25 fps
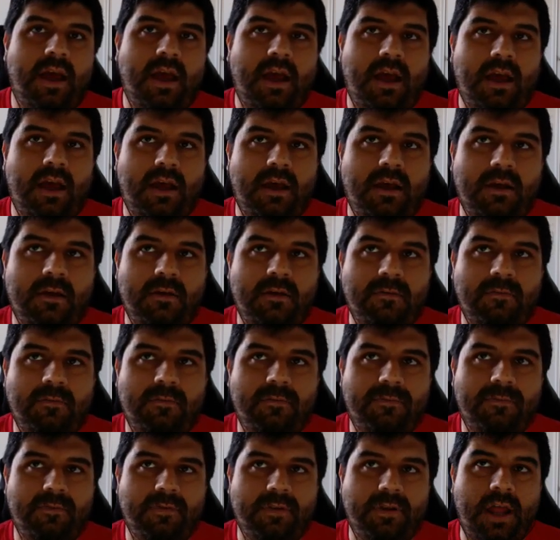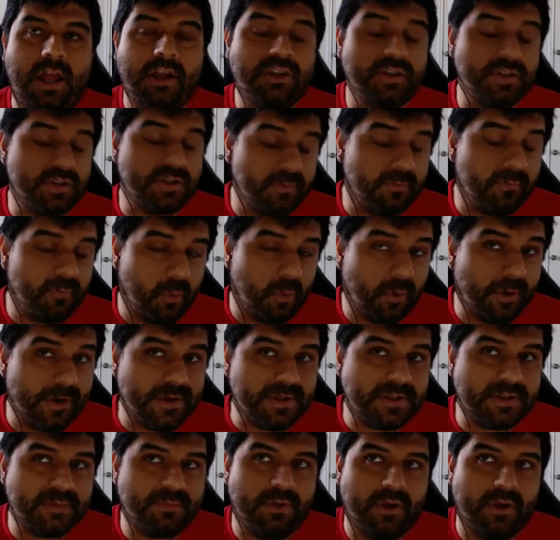of not just the forest,